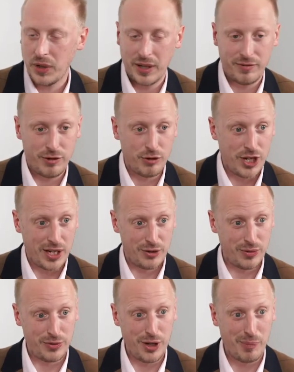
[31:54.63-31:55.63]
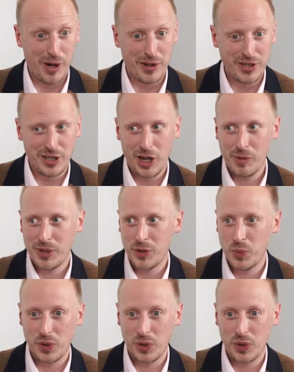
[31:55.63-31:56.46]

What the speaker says: but if you checked your third-party libraries,